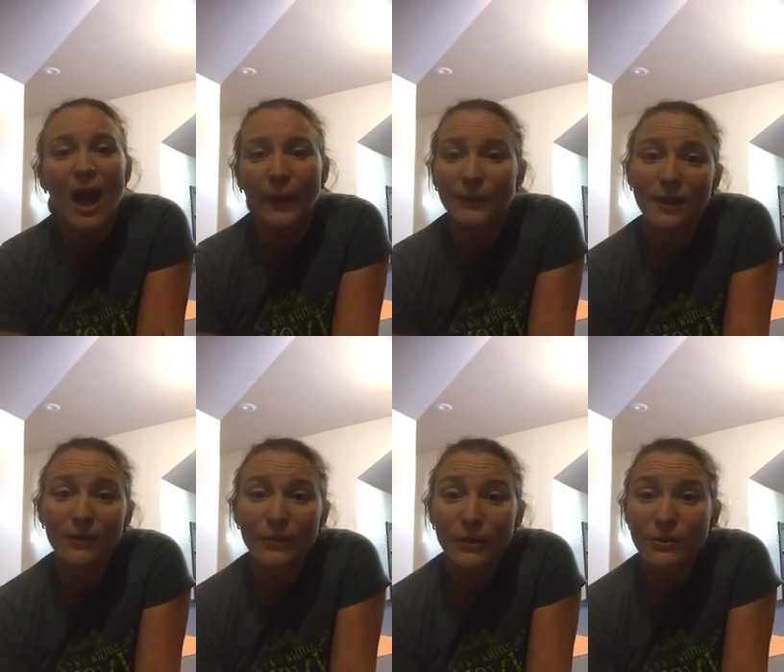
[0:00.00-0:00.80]
I would
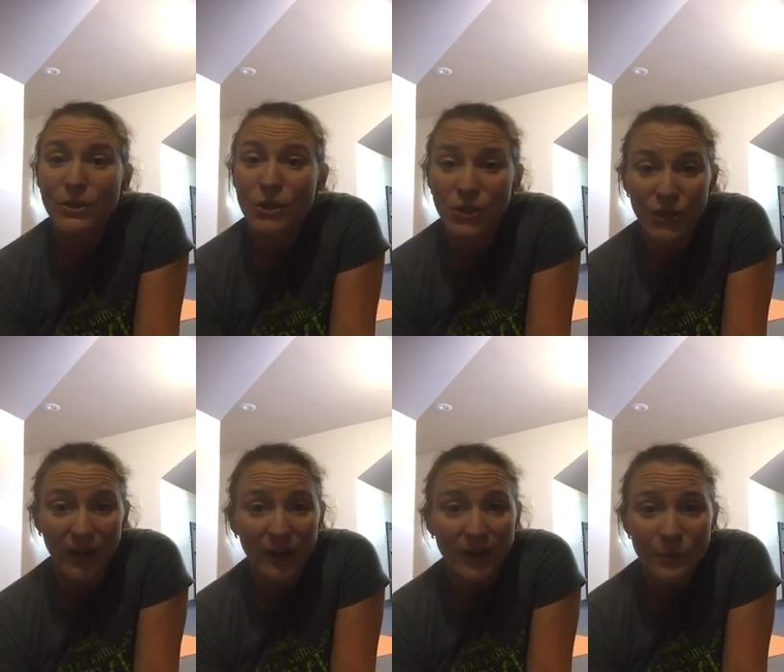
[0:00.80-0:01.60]
love for you to
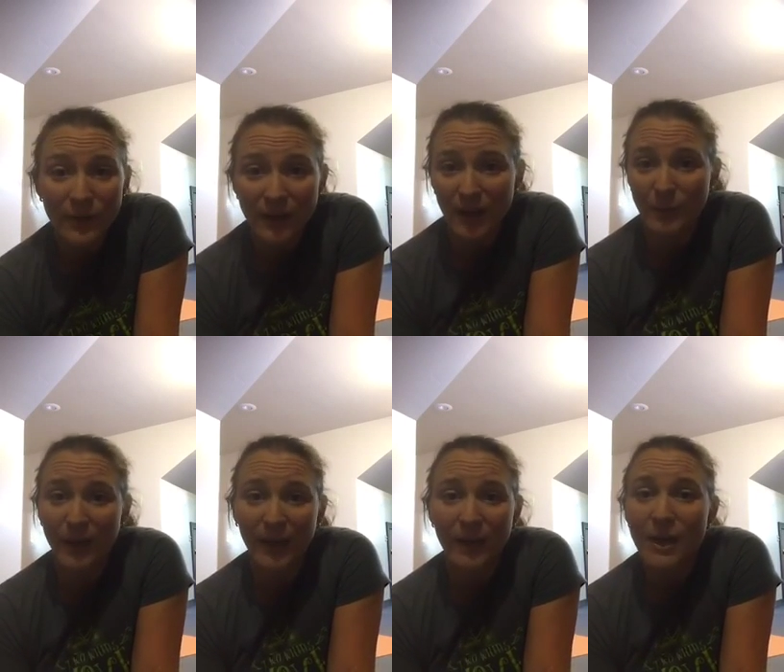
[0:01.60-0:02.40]
share it with
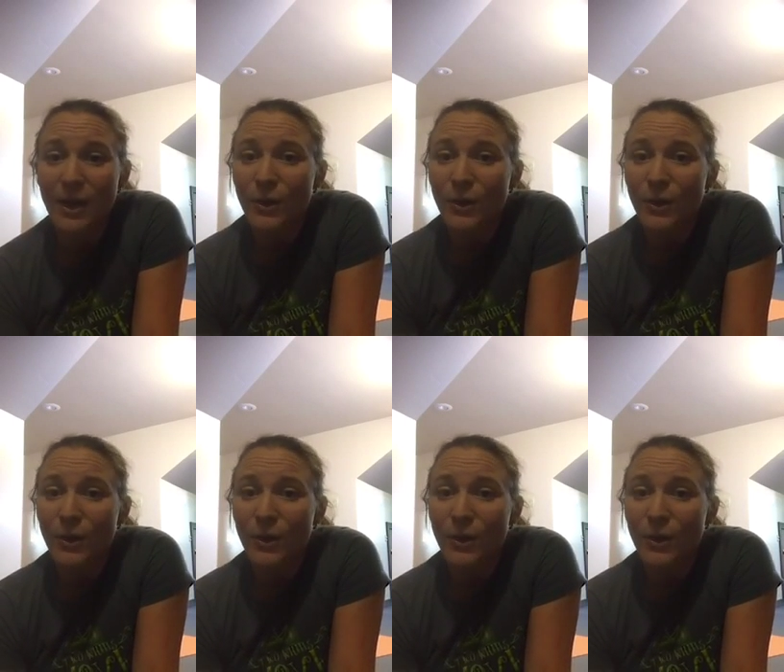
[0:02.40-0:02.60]
anybody